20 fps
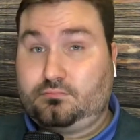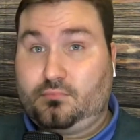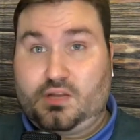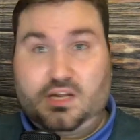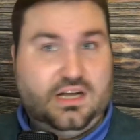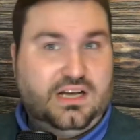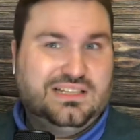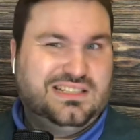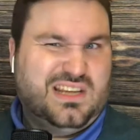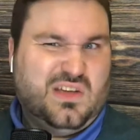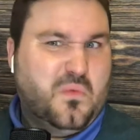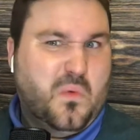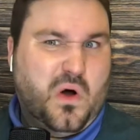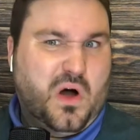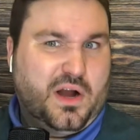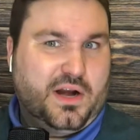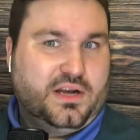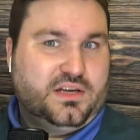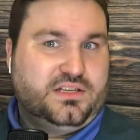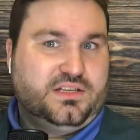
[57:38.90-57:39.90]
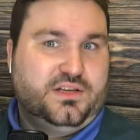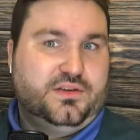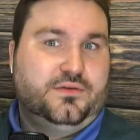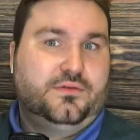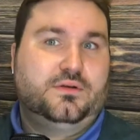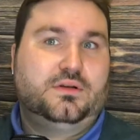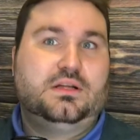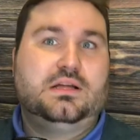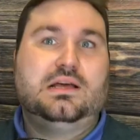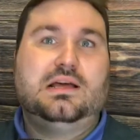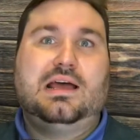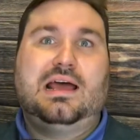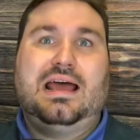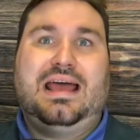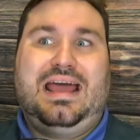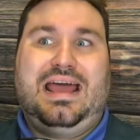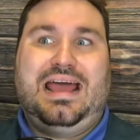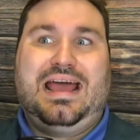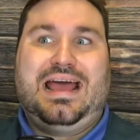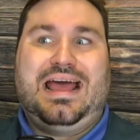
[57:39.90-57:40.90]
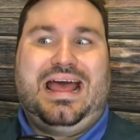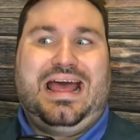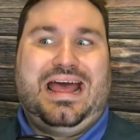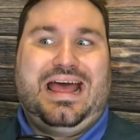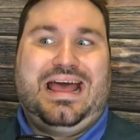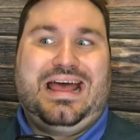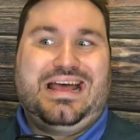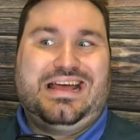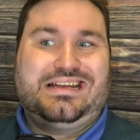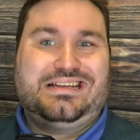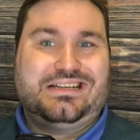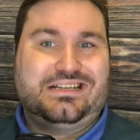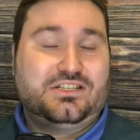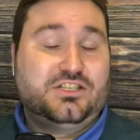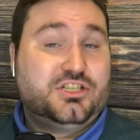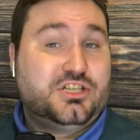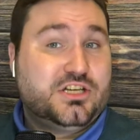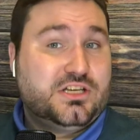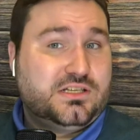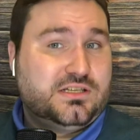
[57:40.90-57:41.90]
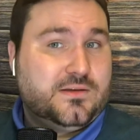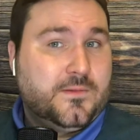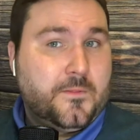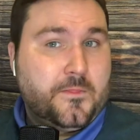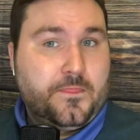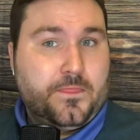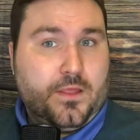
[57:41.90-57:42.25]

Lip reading: because he wanted to. And there's just,